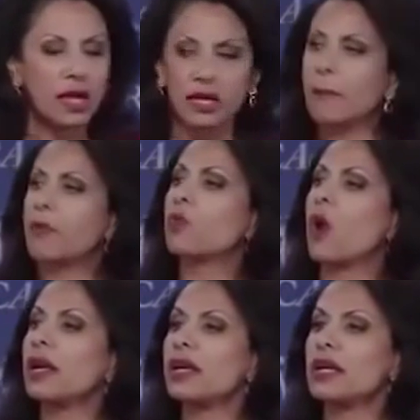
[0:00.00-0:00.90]
Number
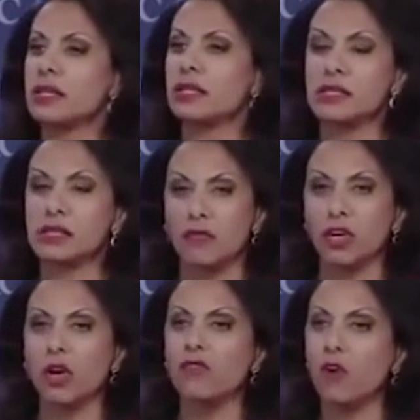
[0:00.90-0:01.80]
one is the
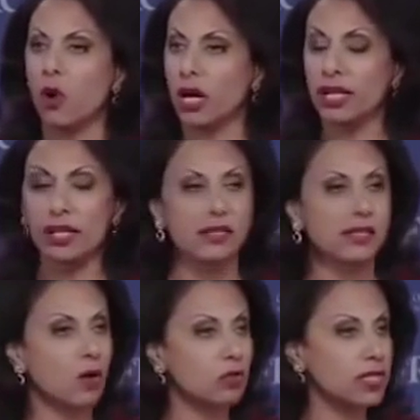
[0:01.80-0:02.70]
discovery of oil in
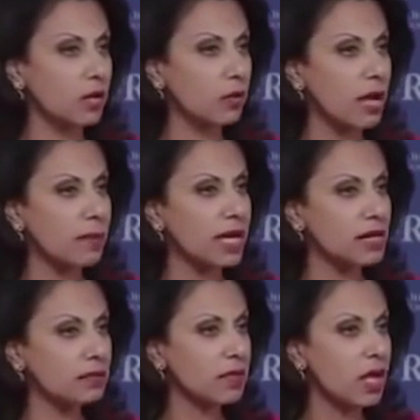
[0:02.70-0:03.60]
Saudi Arabia,